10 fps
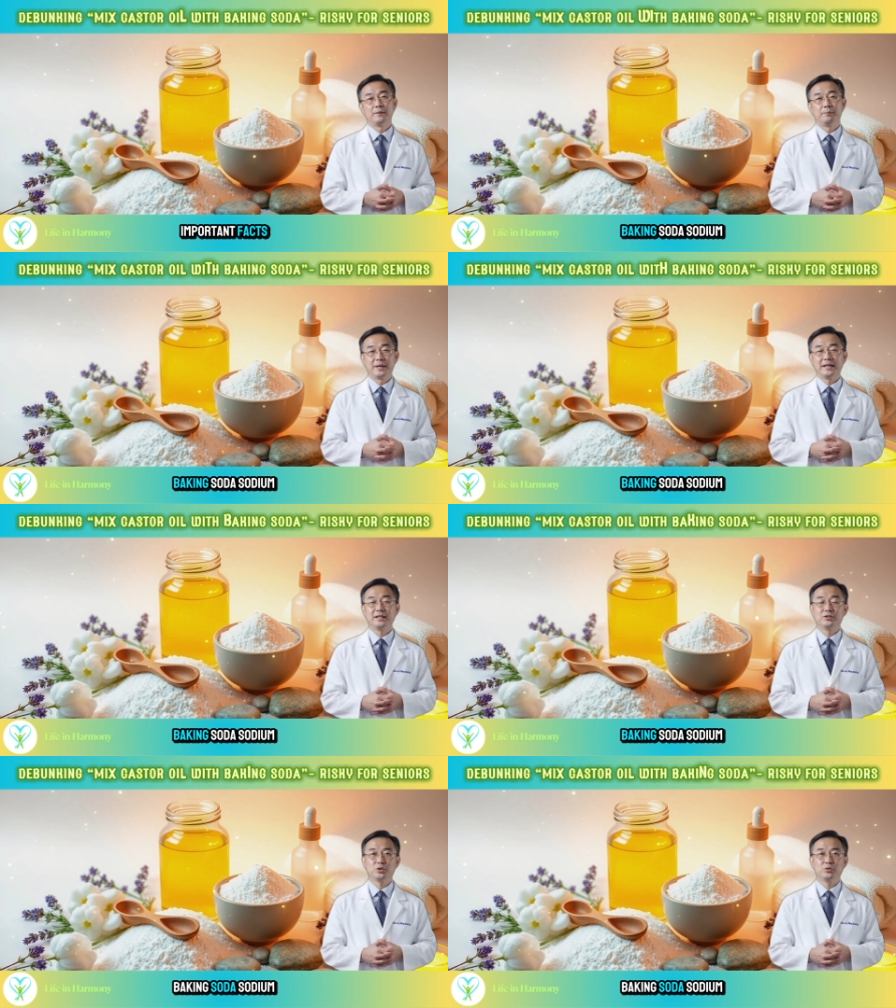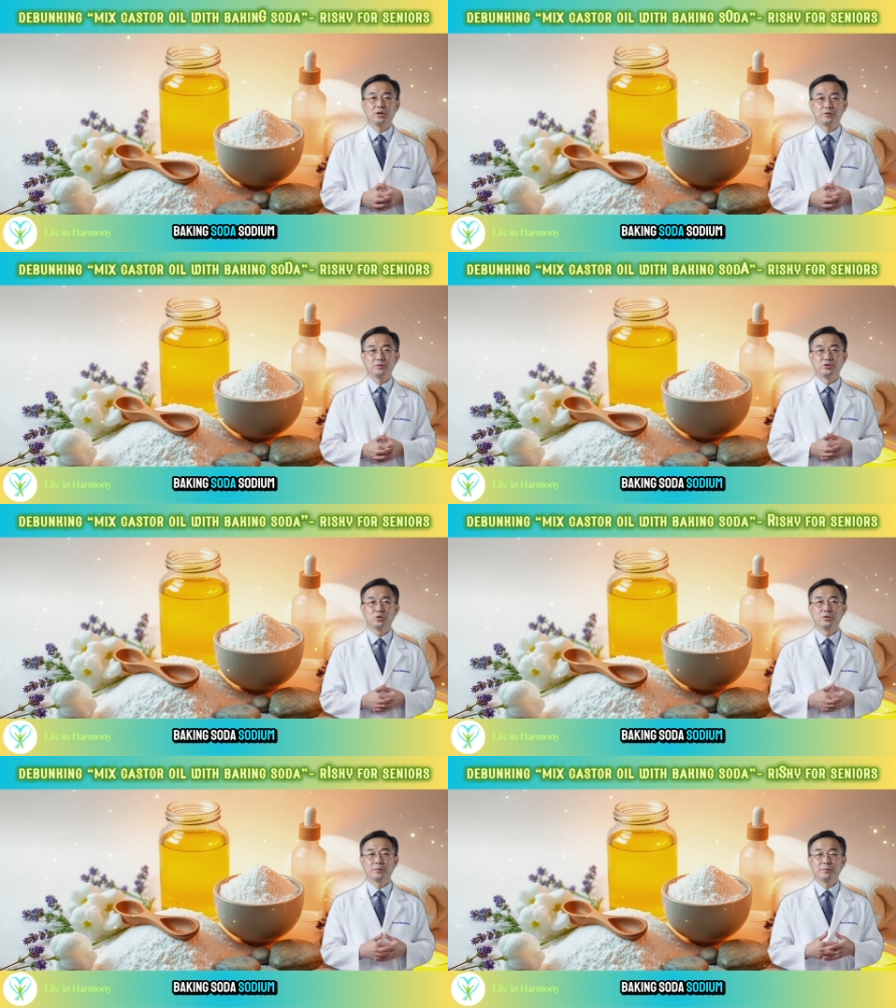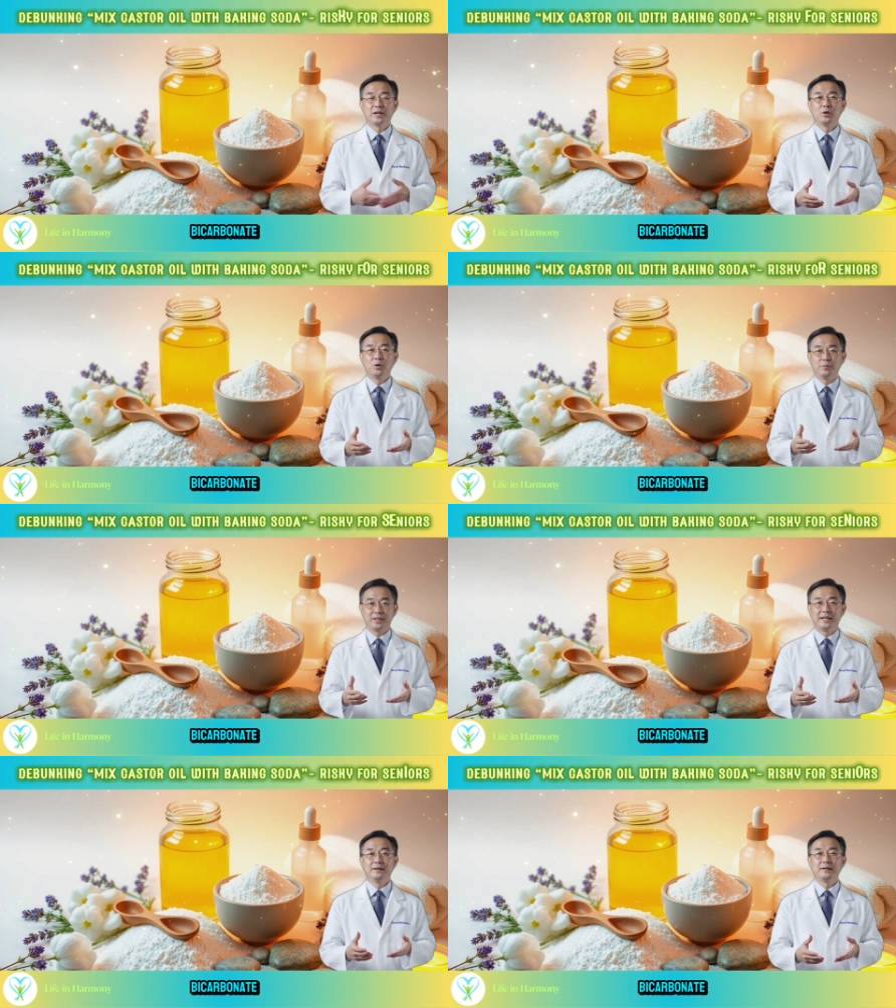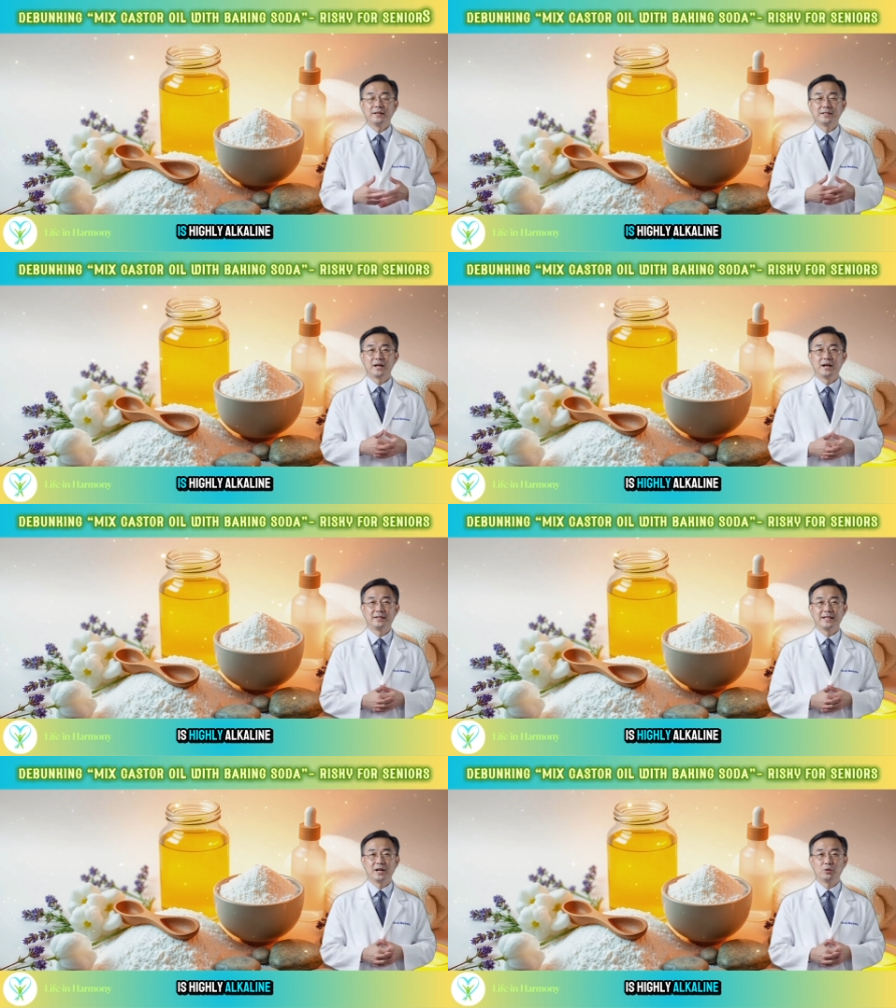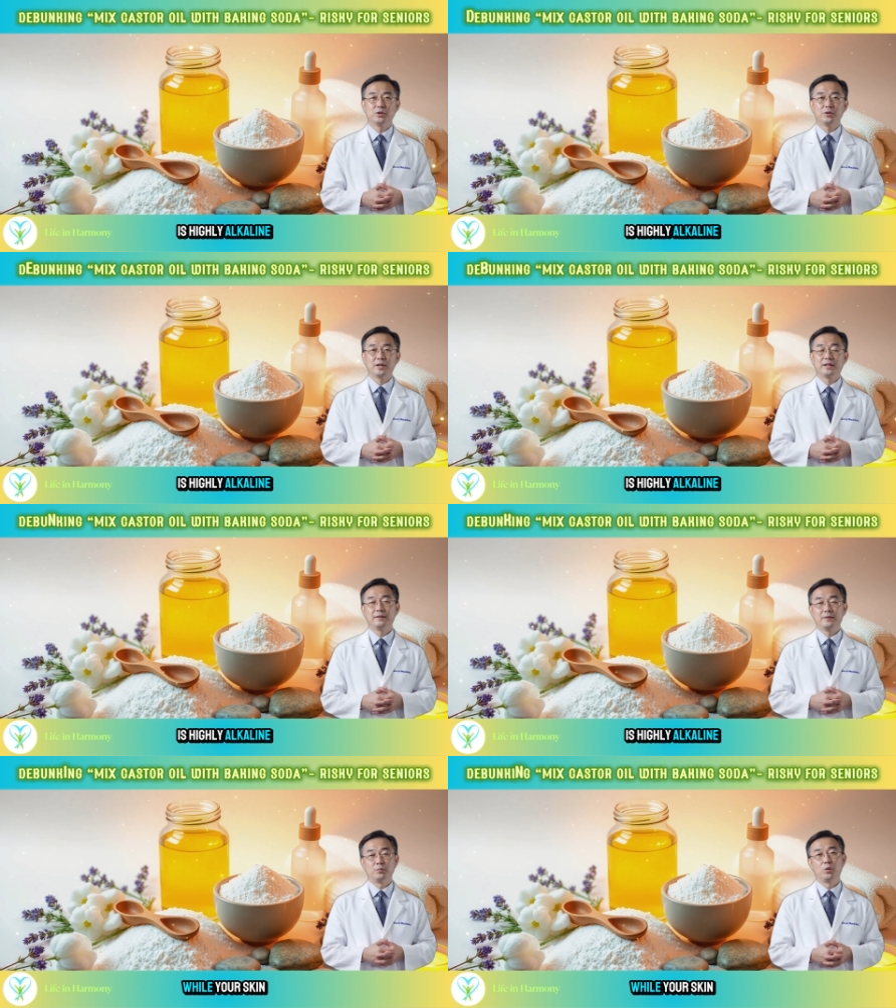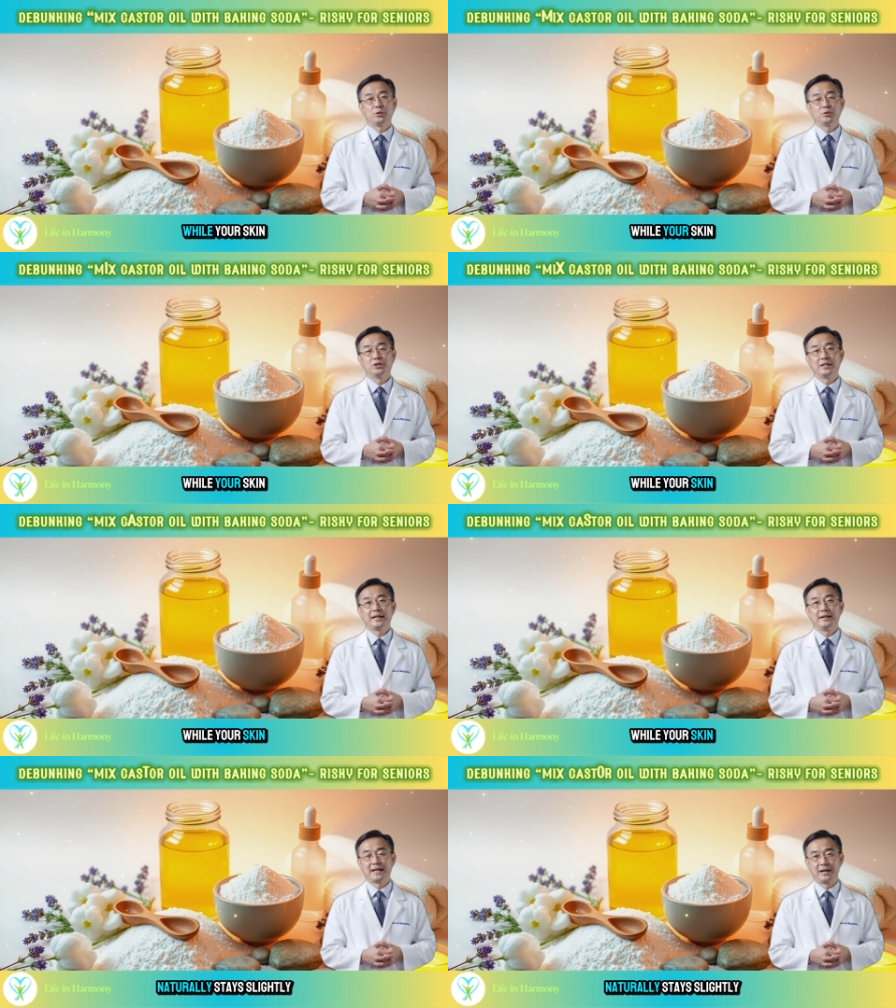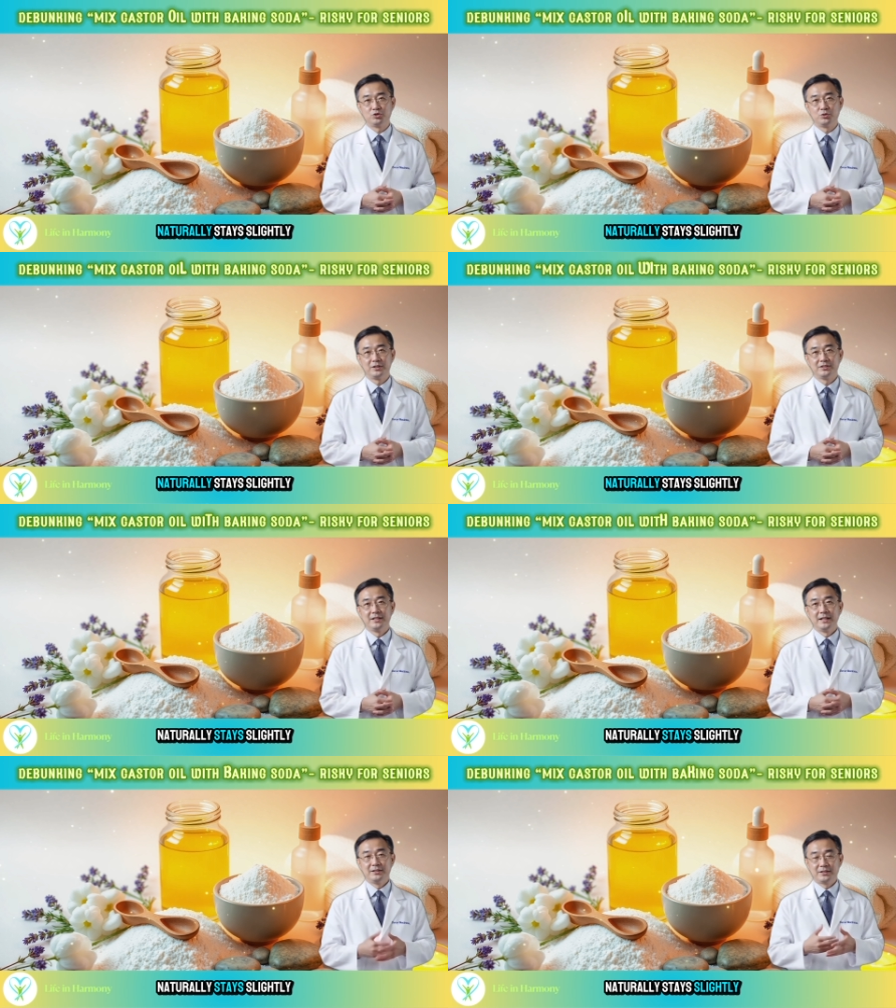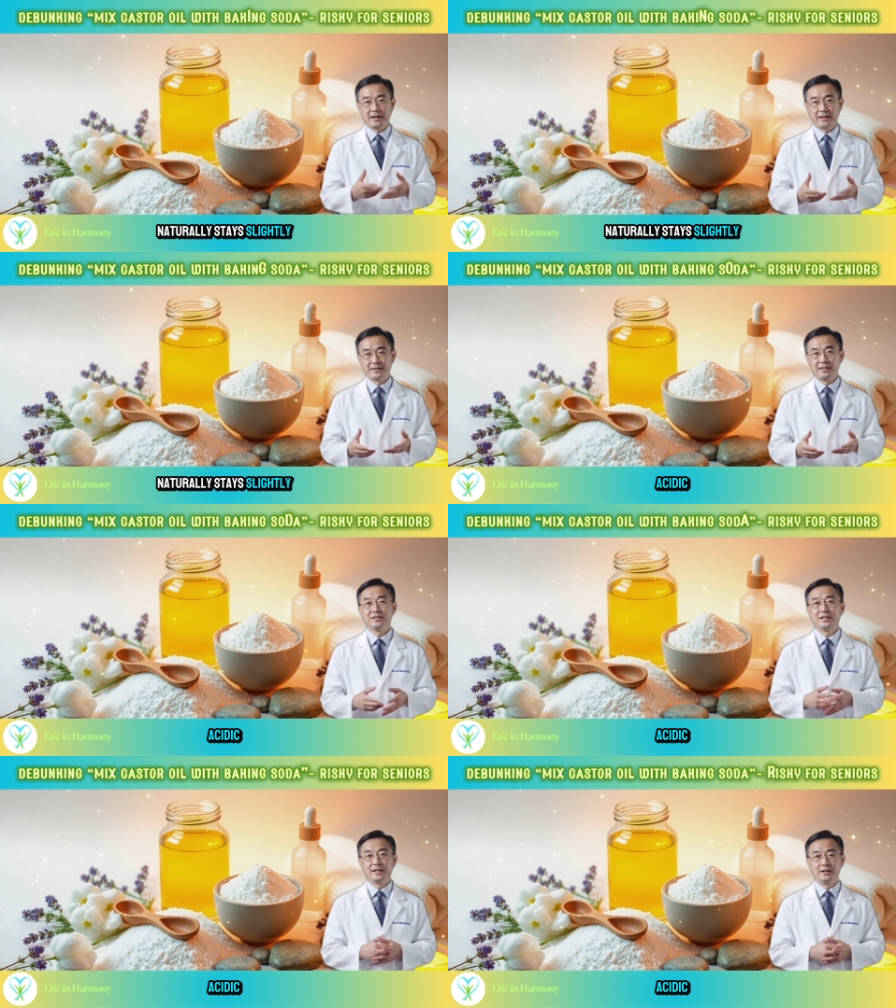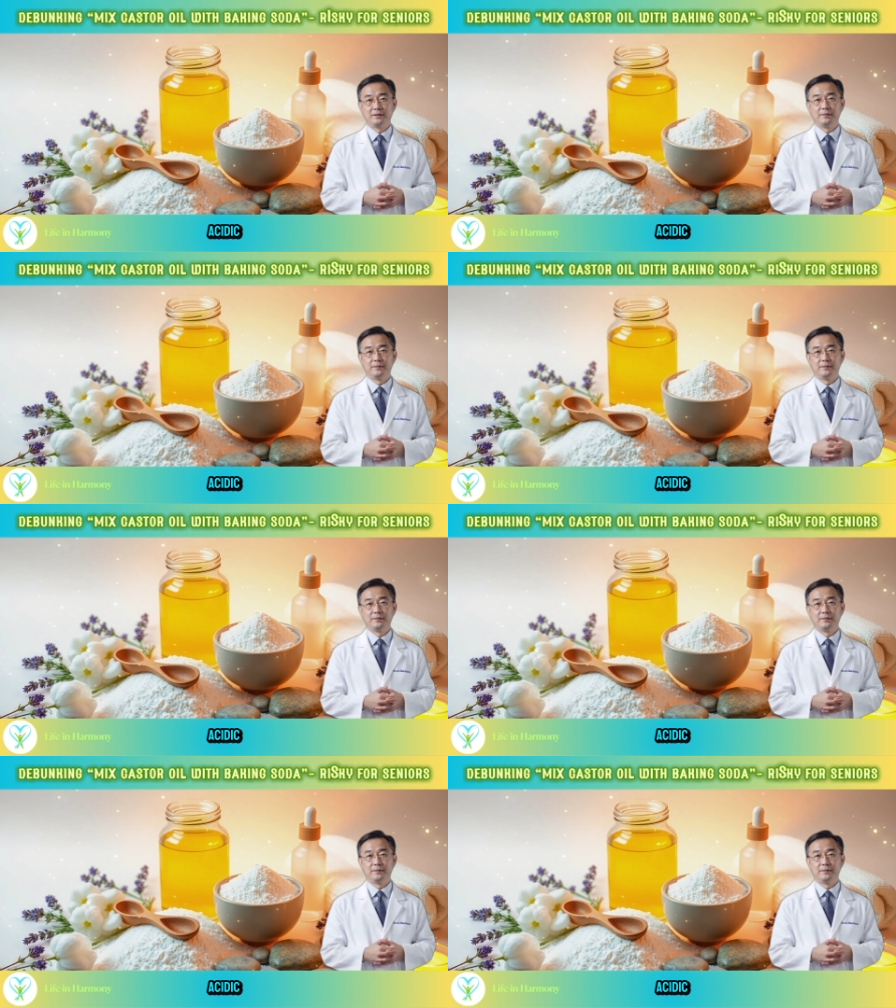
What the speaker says: Baking soda, sodium bicarbonate, is highly alkaline, while your skin naturally stays slightly acidic.